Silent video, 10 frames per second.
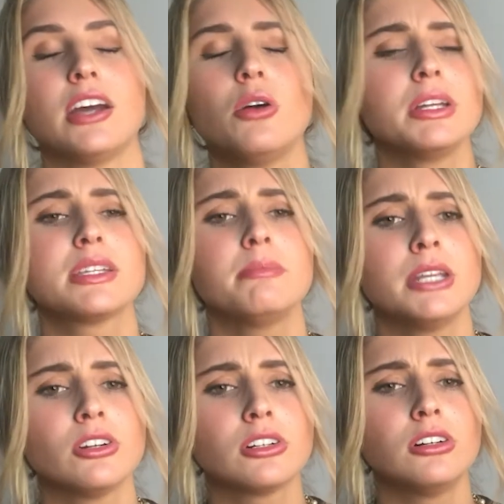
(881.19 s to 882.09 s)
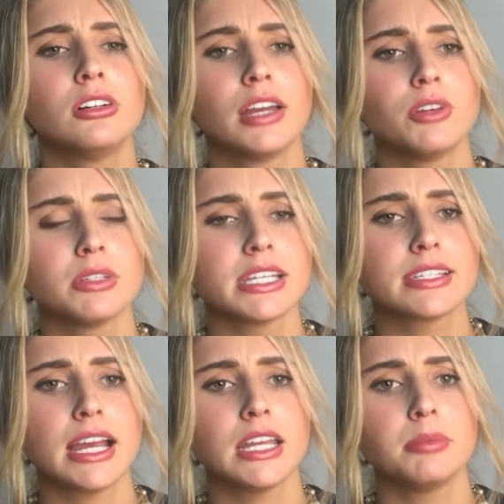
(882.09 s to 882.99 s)
Oh, it's a miracle. Everyone's
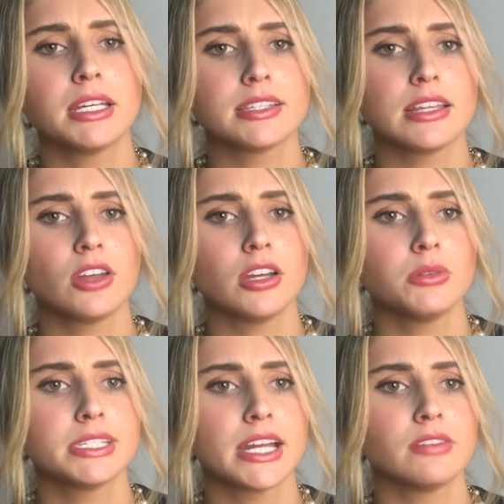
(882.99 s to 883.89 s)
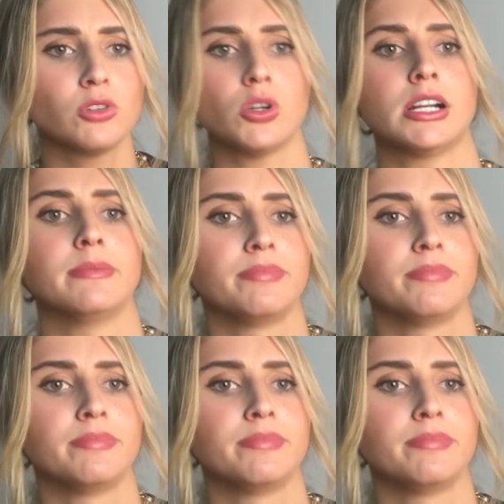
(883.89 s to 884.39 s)
excited because they thought he was done for.